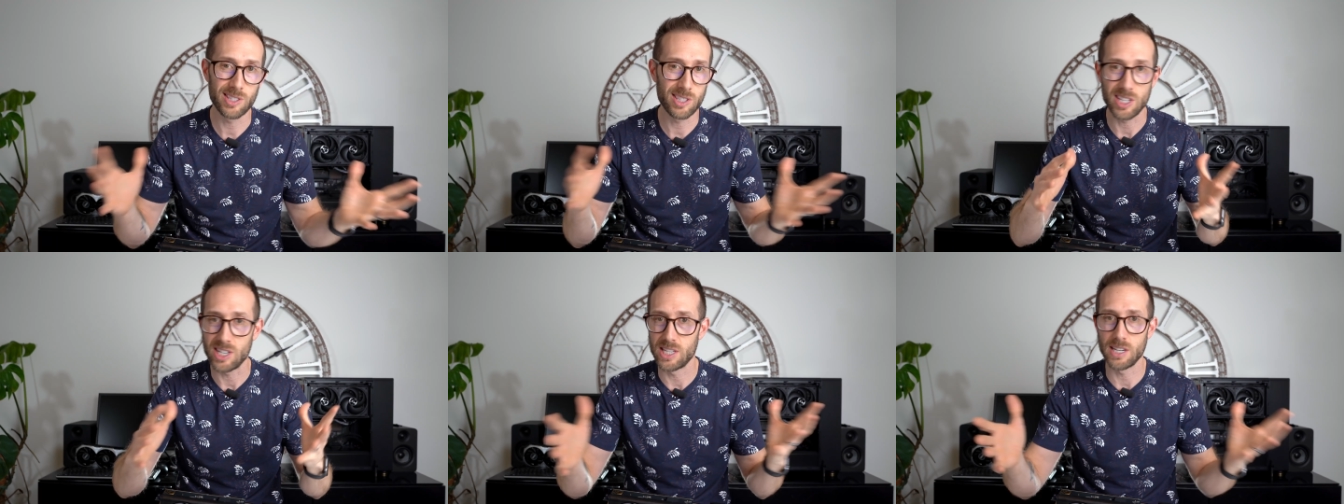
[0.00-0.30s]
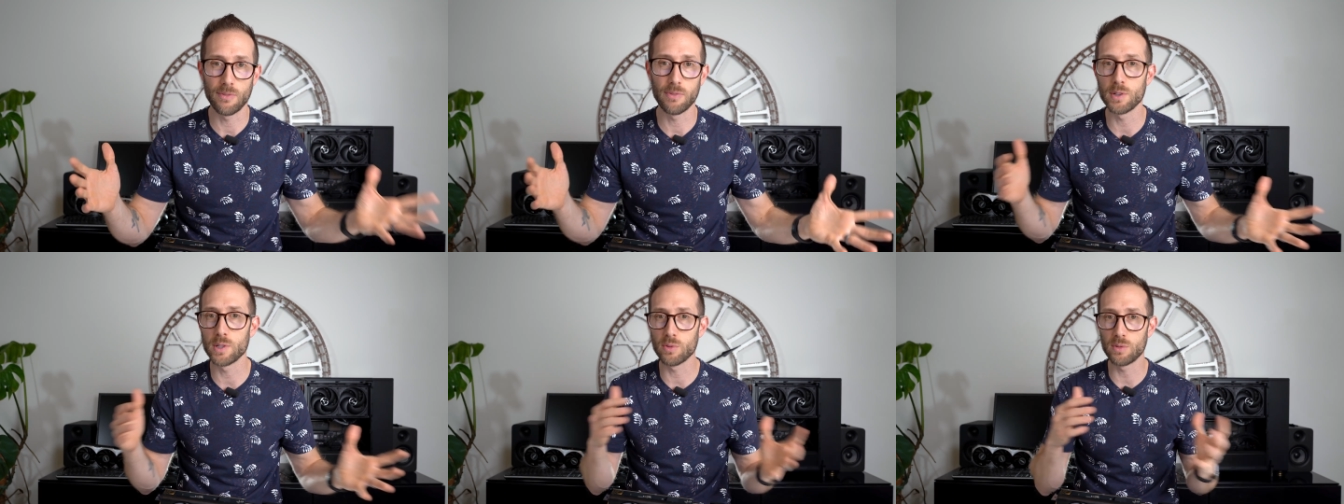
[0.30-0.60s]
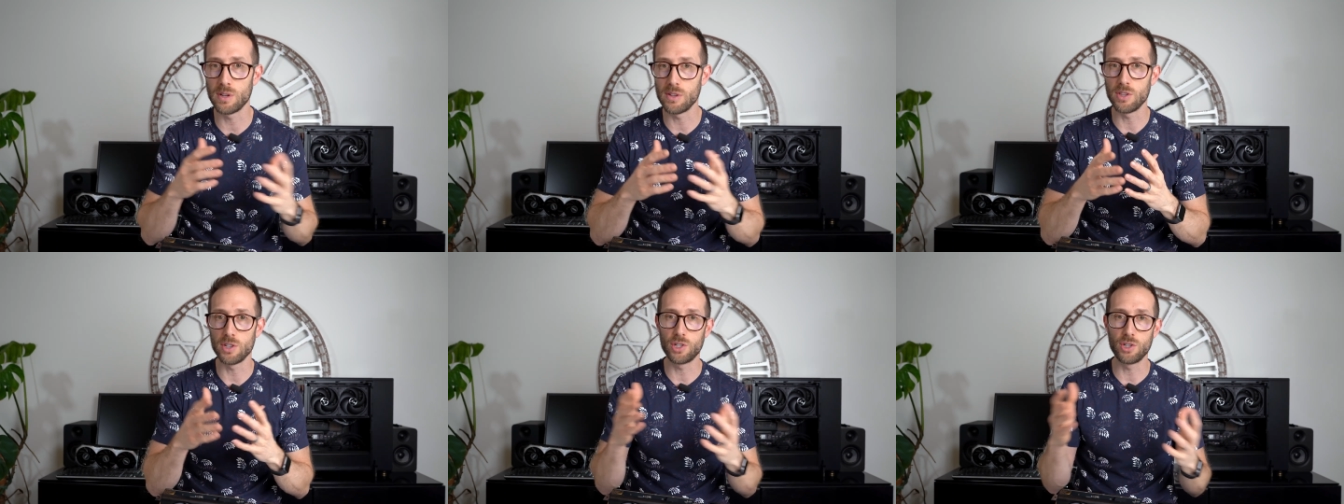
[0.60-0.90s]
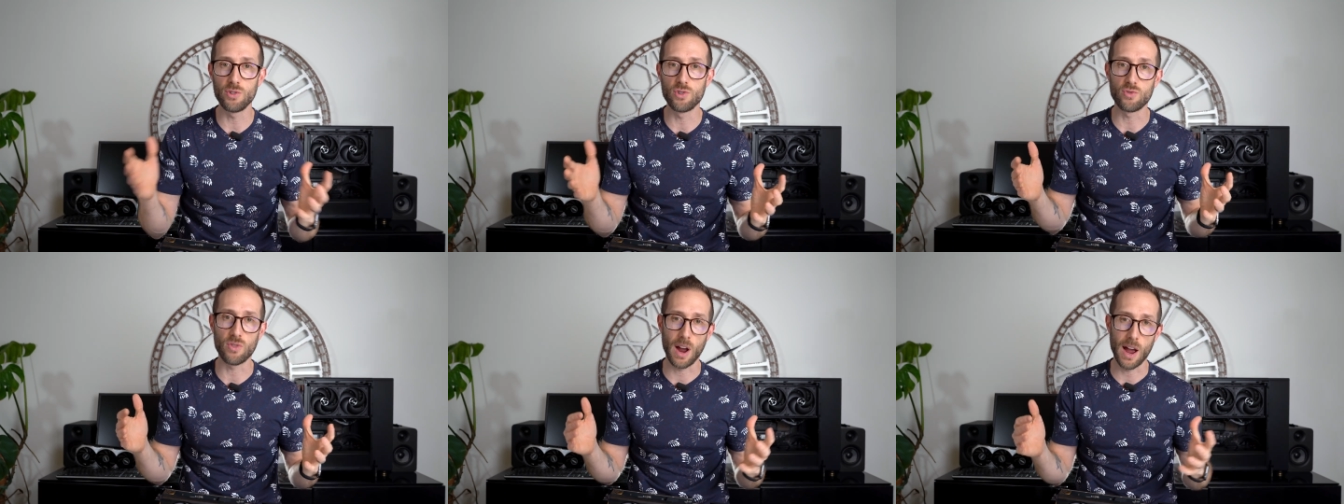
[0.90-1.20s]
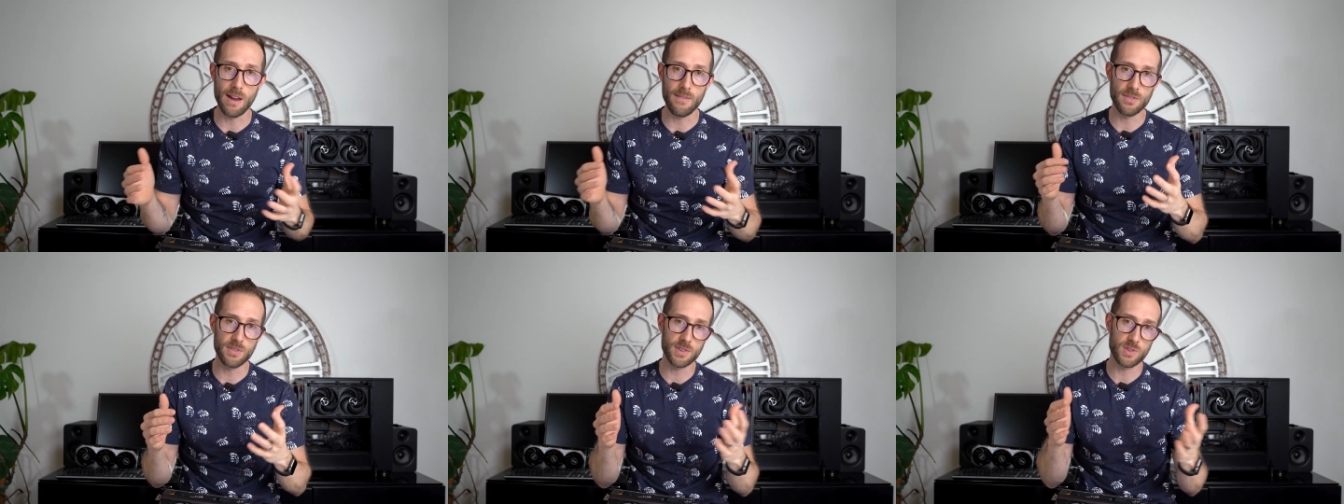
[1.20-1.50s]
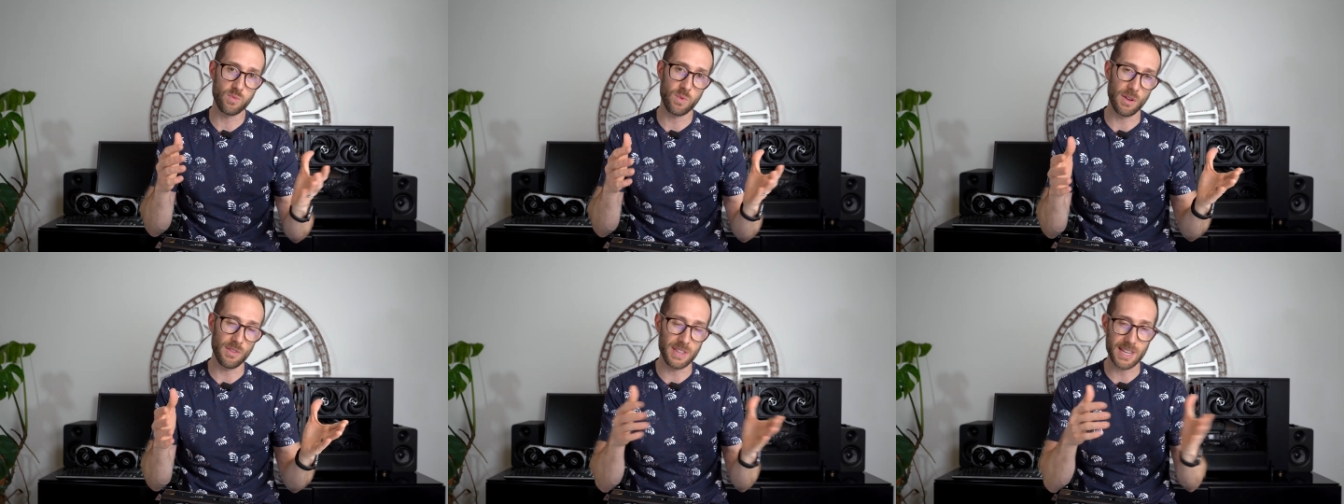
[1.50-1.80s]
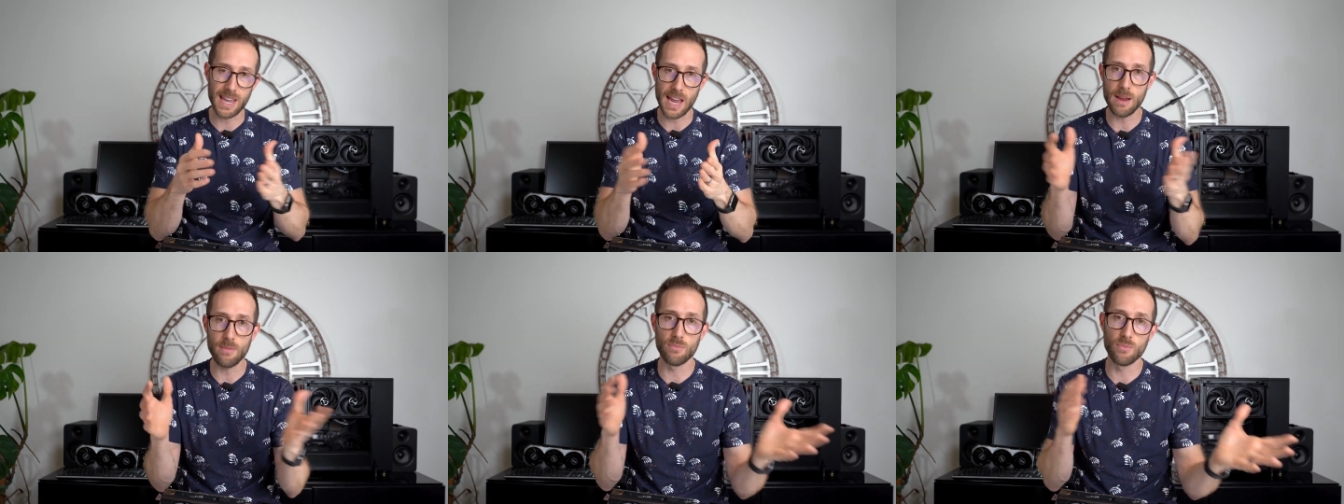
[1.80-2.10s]
the difference between the two drivers? Well, the
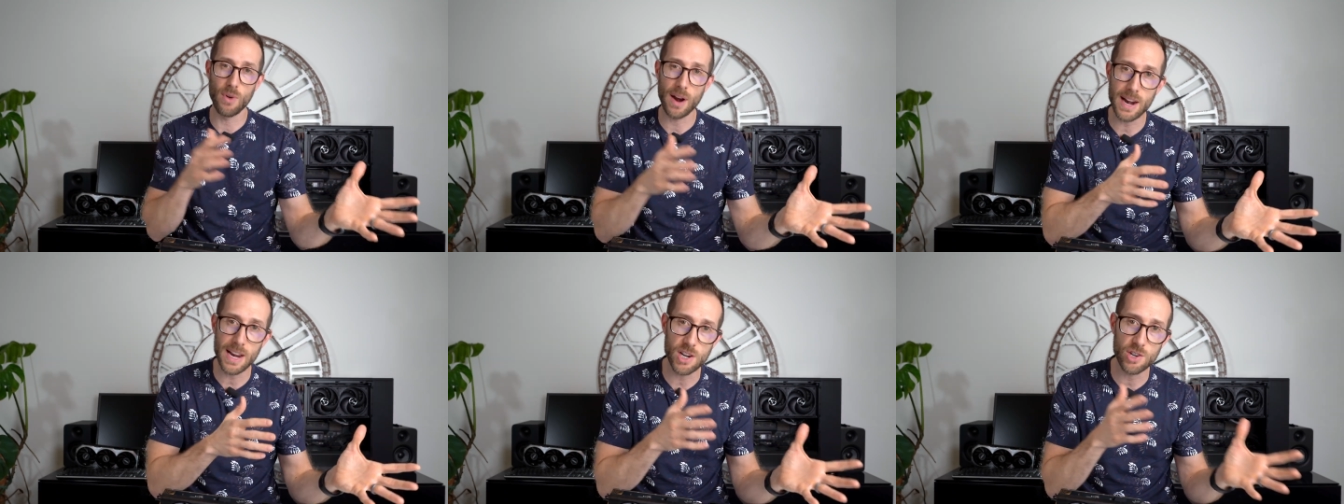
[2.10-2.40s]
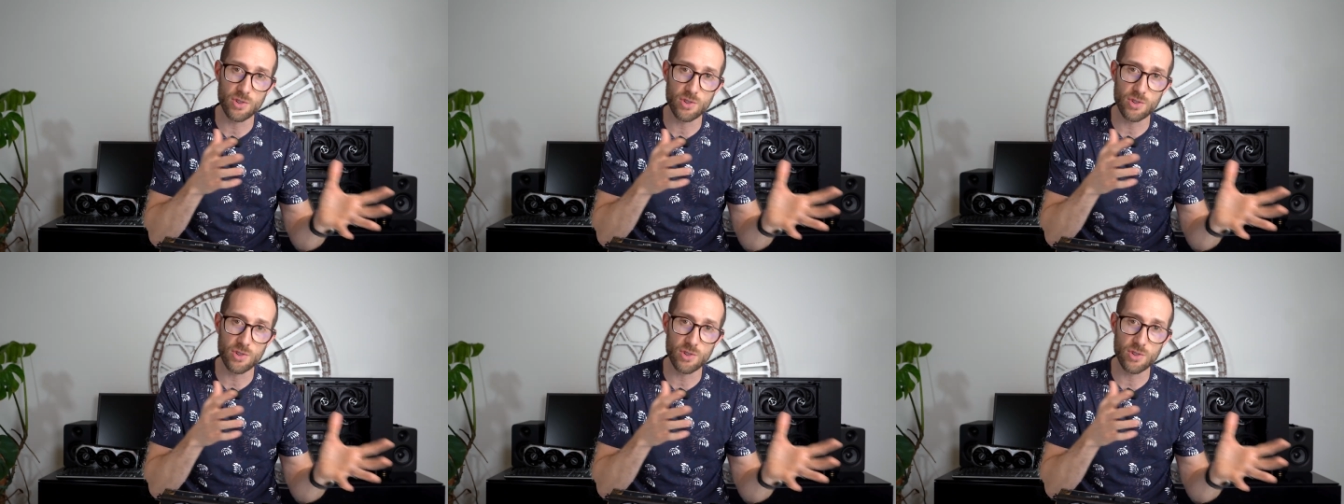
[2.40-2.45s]
Game Ready